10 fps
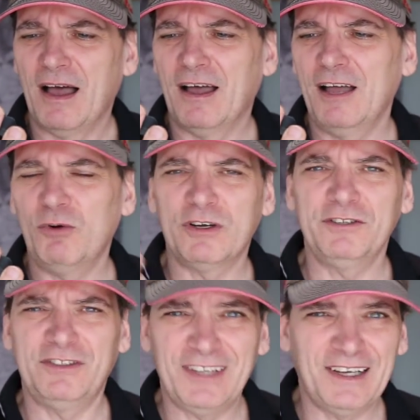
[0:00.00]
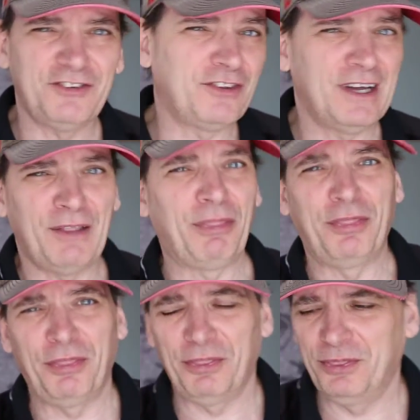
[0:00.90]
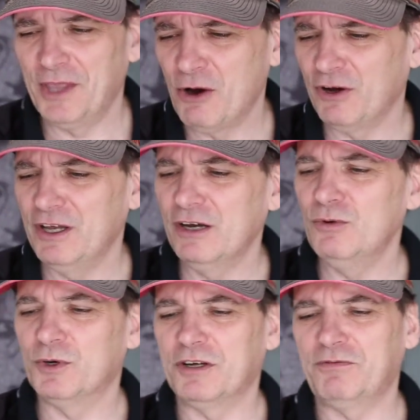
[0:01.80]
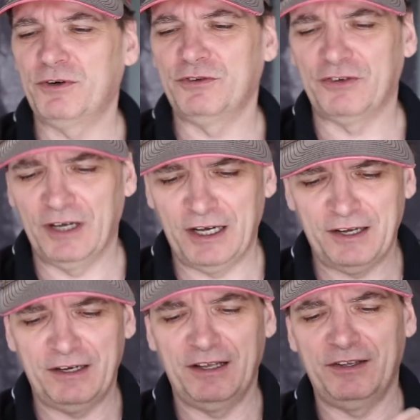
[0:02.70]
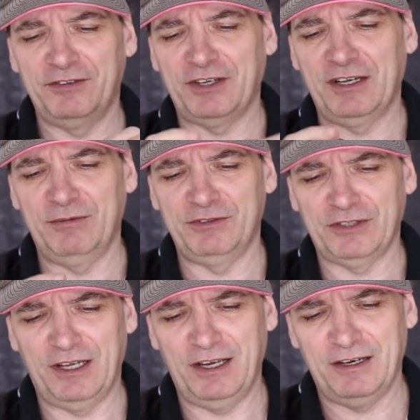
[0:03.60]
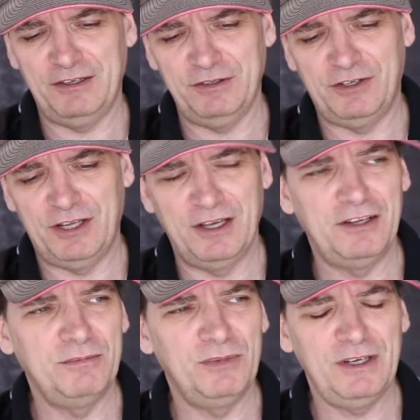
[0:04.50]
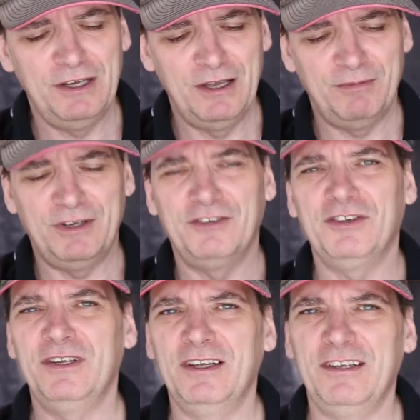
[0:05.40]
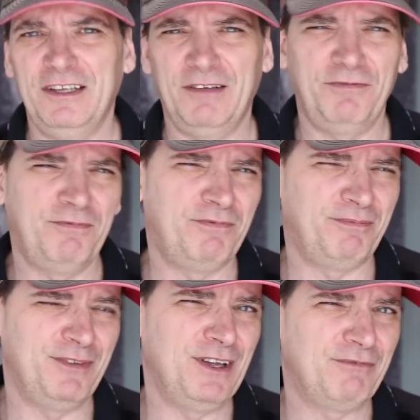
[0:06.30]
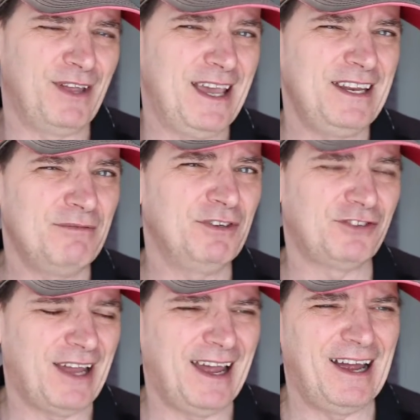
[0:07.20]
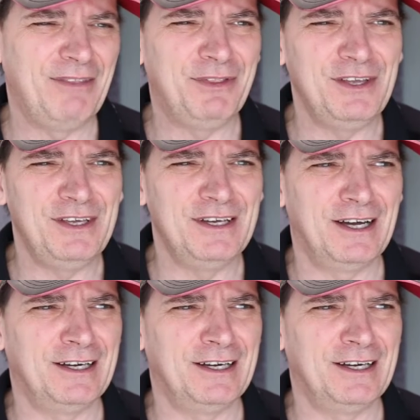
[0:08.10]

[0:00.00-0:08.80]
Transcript: I wanted to test that theory out when I first got it, because I was like, are you kidding me? Because if any of you's had the